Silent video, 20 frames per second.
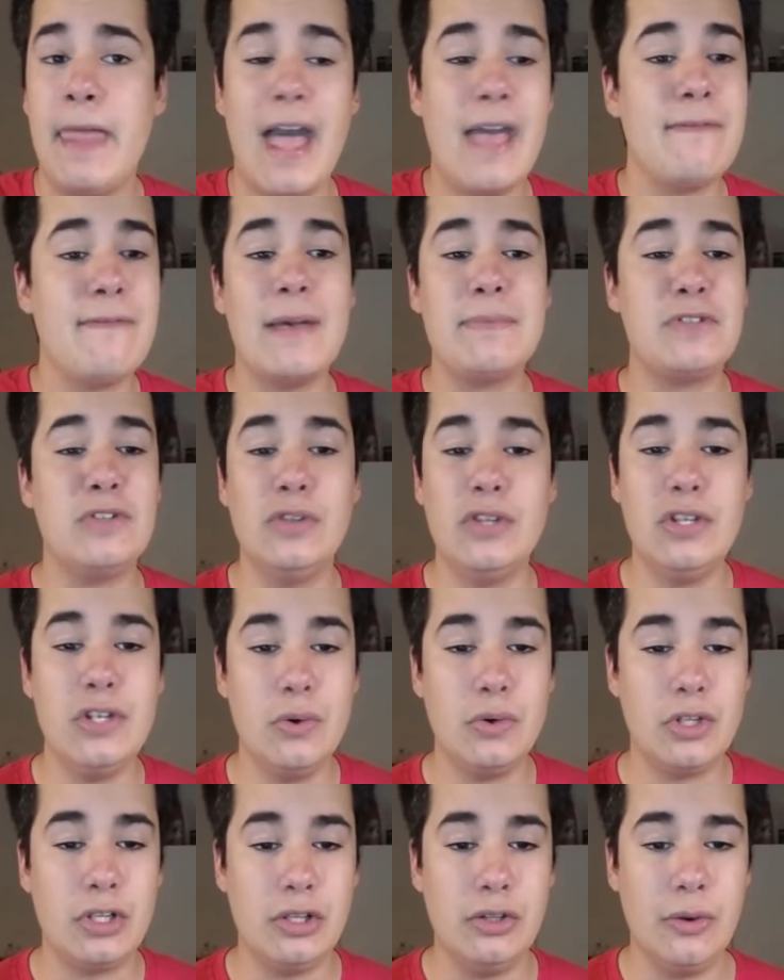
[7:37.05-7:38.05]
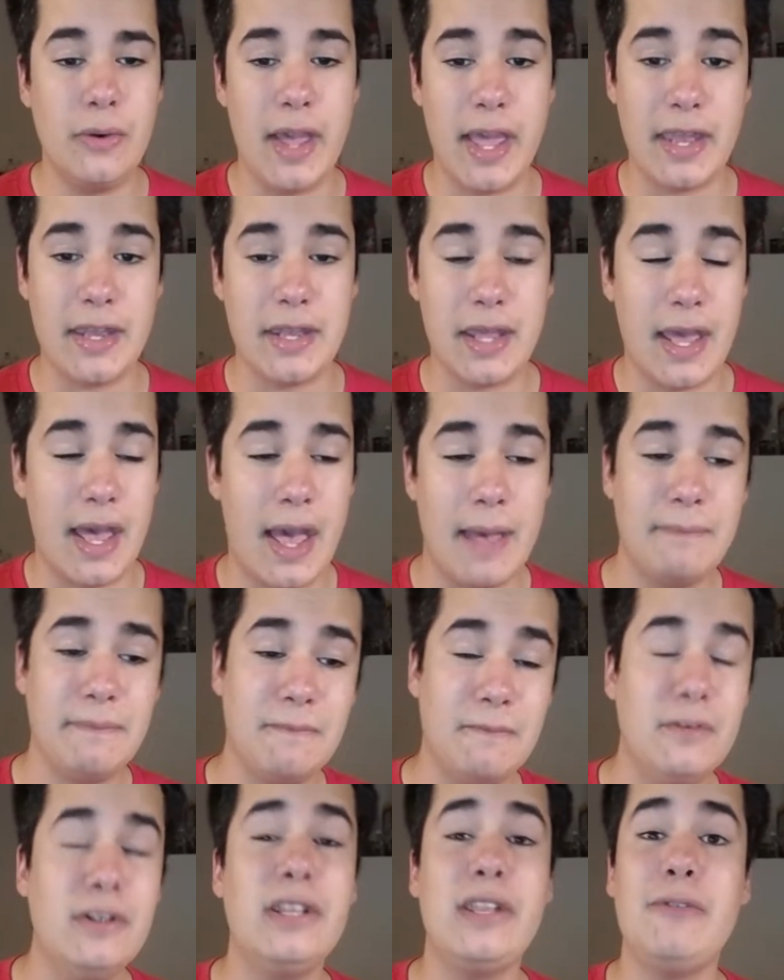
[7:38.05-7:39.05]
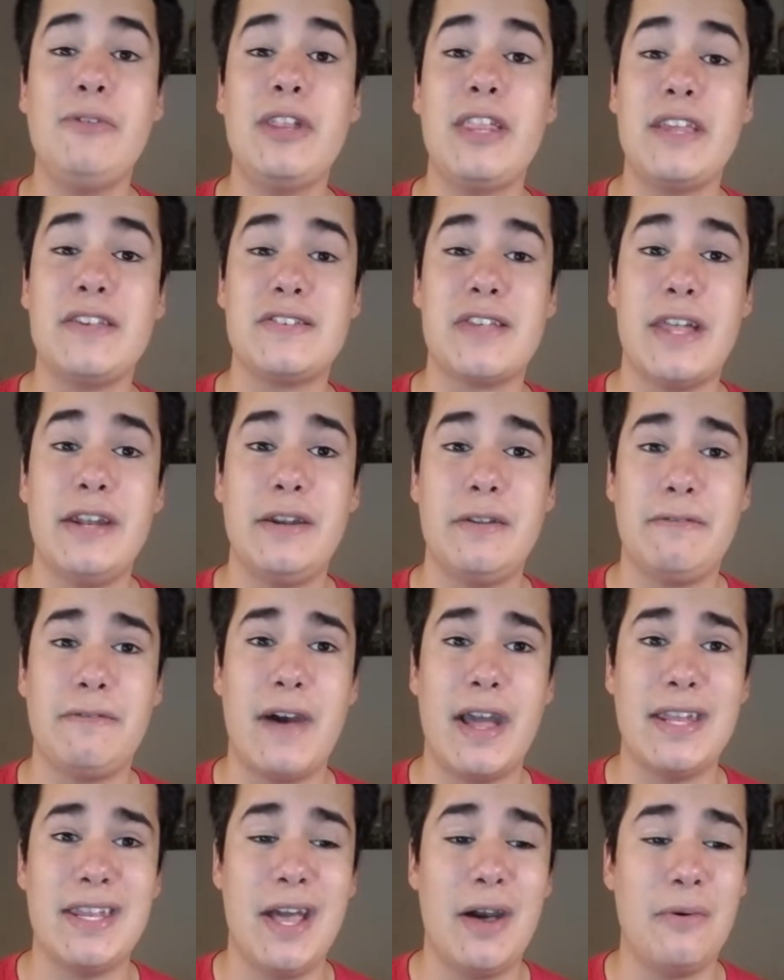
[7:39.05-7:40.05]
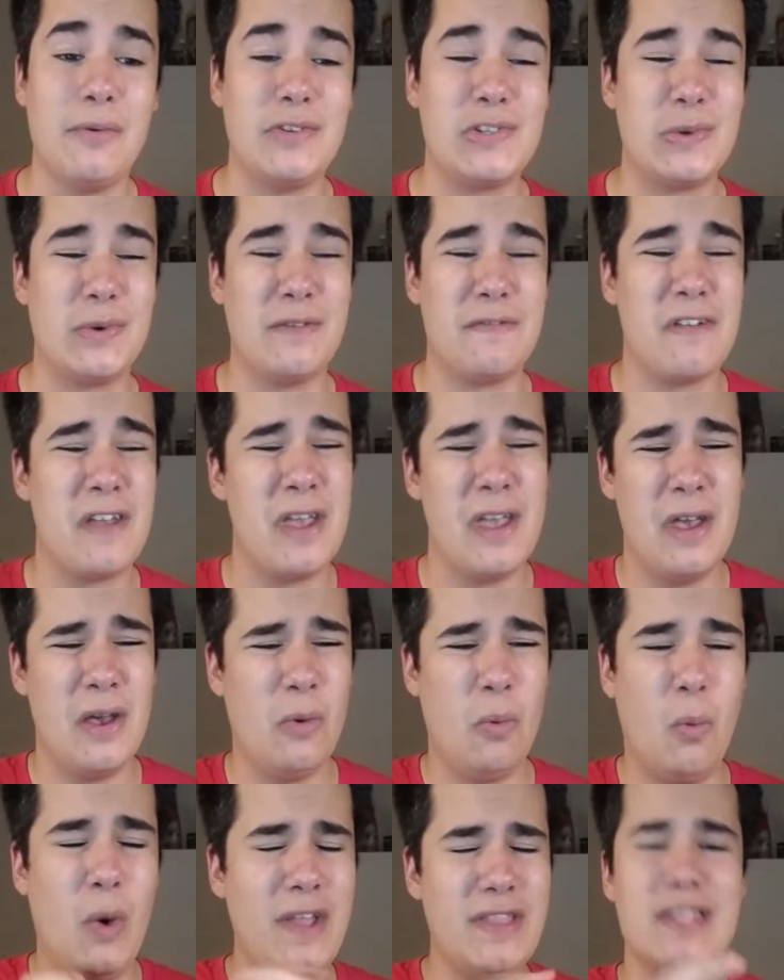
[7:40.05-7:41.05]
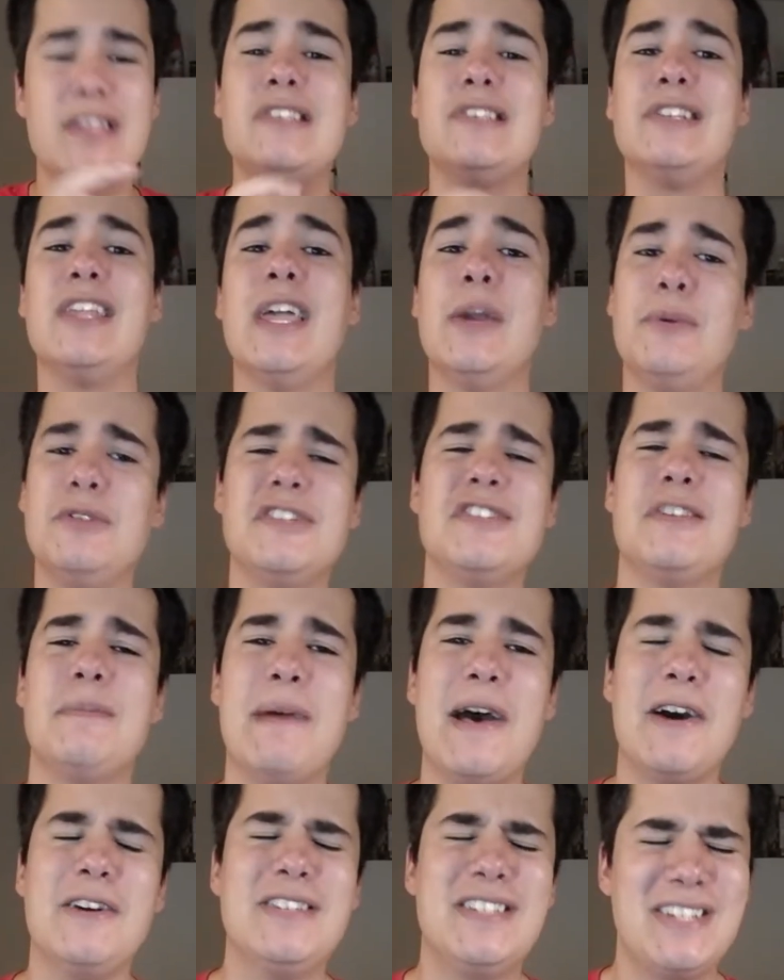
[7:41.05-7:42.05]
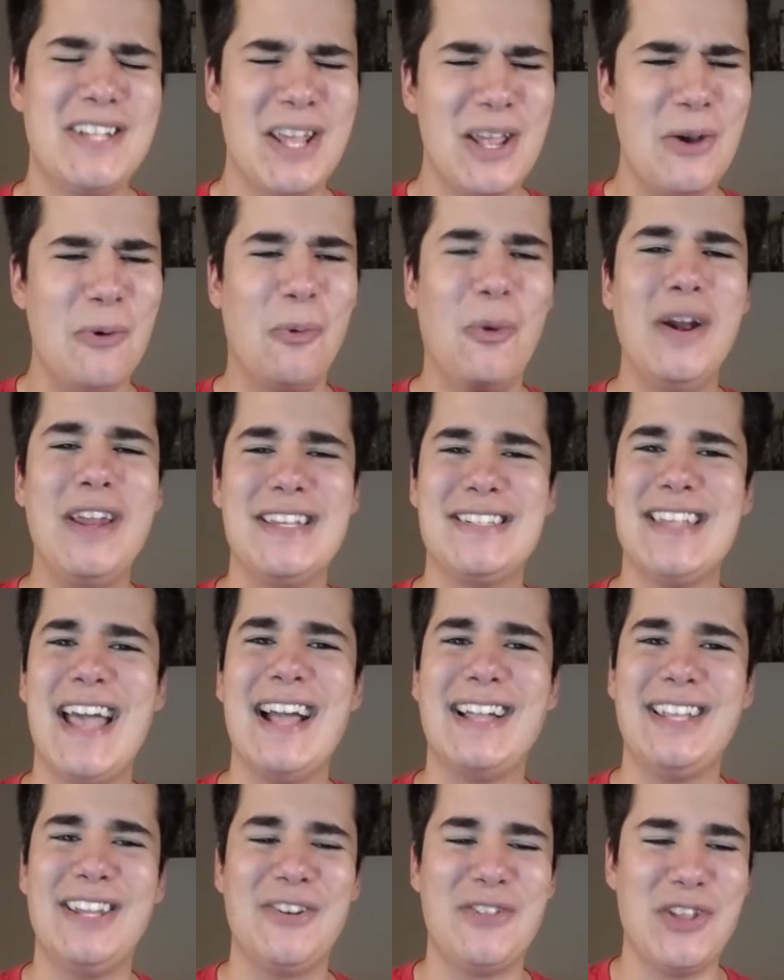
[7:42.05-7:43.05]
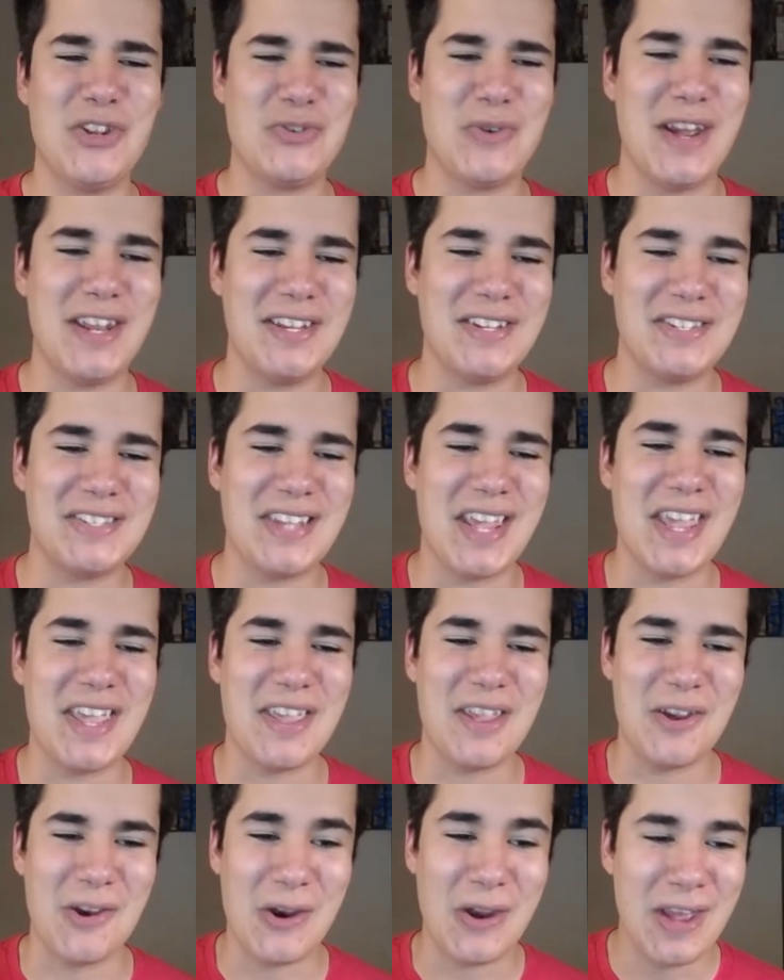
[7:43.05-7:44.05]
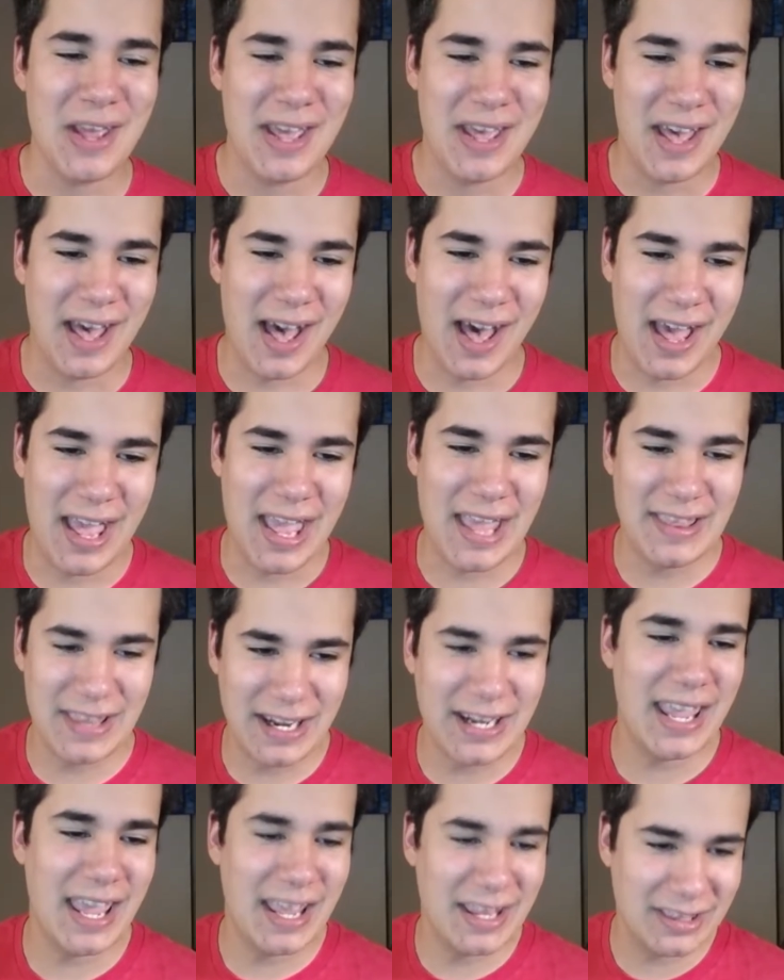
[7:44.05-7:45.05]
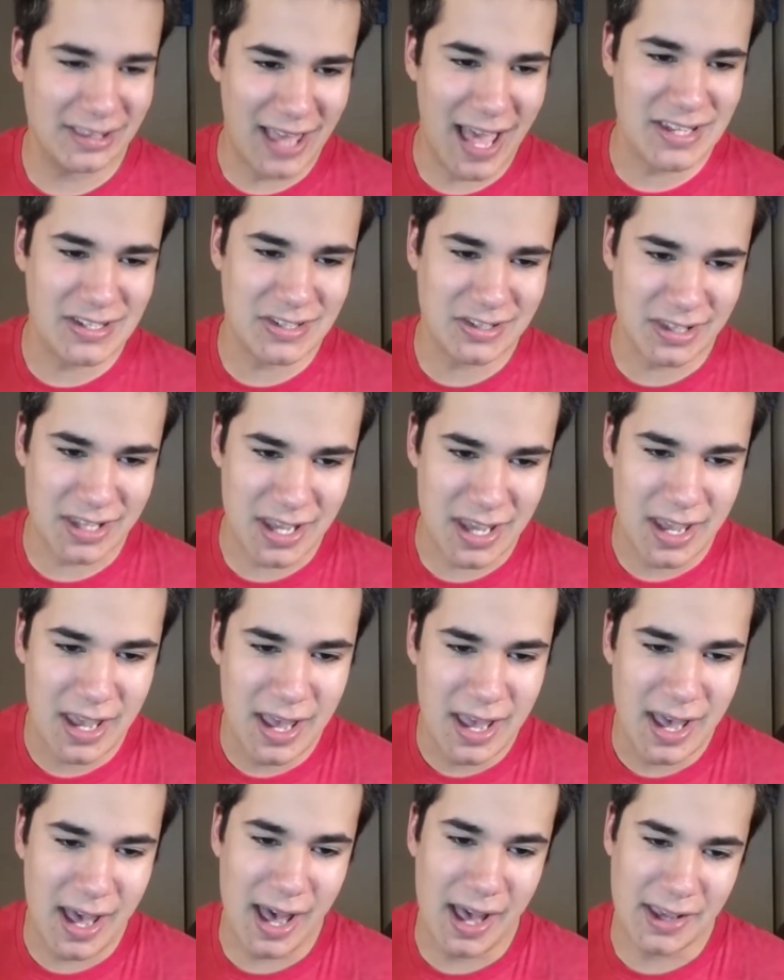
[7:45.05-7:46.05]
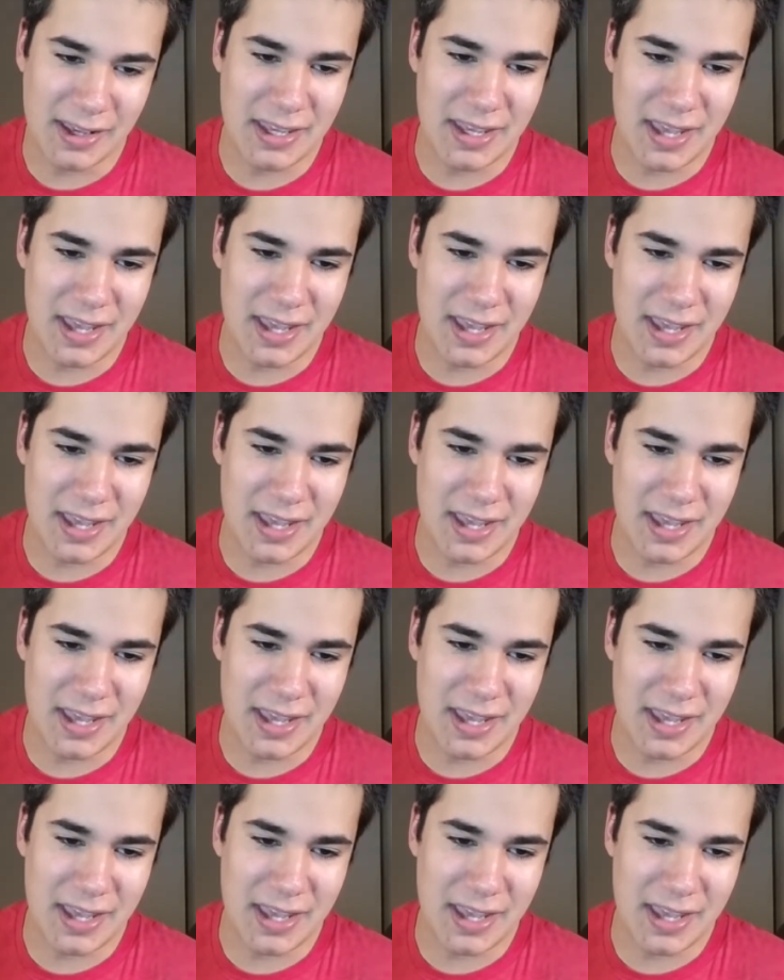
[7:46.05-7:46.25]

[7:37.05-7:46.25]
I have absolutely no clue, and I'm really, really excited to find out sort of what this language is about. What exactly are they trying to say here? And then again, lastly, he